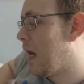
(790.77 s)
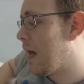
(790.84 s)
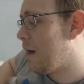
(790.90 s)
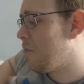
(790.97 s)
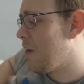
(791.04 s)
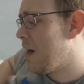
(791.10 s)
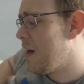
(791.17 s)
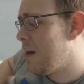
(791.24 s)

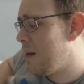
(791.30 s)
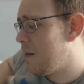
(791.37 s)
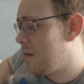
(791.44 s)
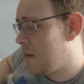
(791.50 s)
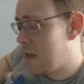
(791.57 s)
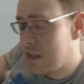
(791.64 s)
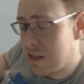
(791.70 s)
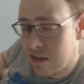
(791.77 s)
And I'm
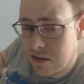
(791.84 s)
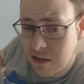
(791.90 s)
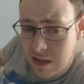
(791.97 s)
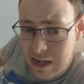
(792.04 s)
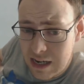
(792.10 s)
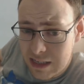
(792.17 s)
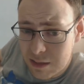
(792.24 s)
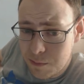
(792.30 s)
finding that it's
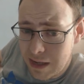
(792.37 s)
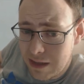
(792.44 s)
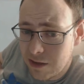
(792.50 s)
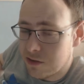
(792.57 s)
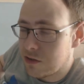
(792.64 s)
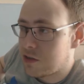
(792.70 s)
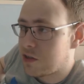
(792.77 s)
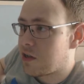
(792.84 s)
a nice
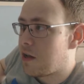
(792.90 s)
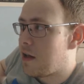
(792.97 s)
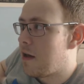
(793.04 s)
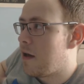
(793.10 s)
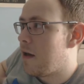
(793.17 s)
balance.